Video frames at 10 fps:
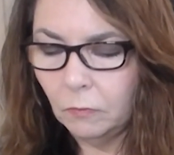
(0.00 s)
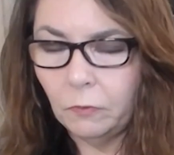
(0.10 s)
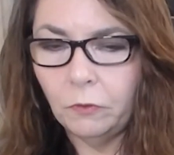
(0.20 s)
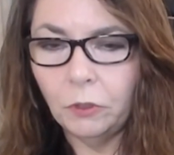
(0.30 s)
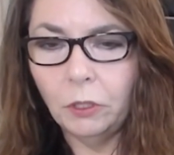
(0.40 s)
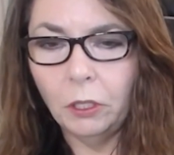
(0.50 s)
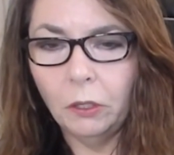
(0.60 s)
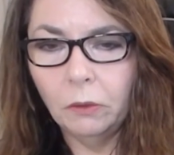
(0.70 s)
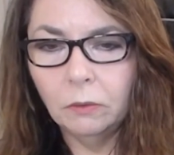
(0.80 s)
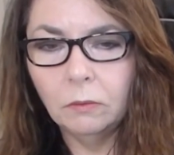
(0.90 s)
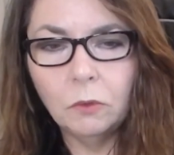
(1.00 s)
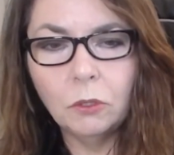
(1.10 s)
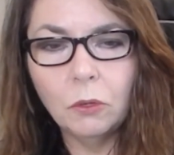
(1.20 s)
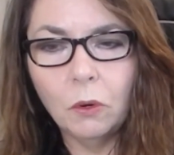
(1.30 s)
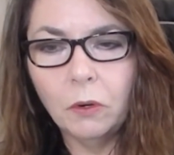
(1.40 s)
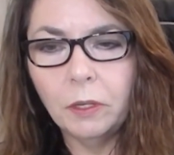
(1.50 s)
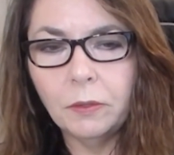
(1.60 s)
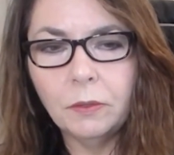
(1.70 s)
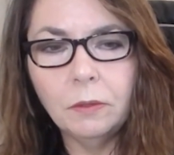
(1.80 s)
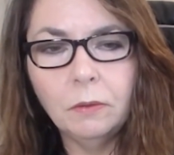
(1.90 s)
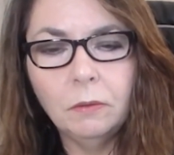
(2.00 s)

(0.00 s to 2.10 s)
for you, Taurus?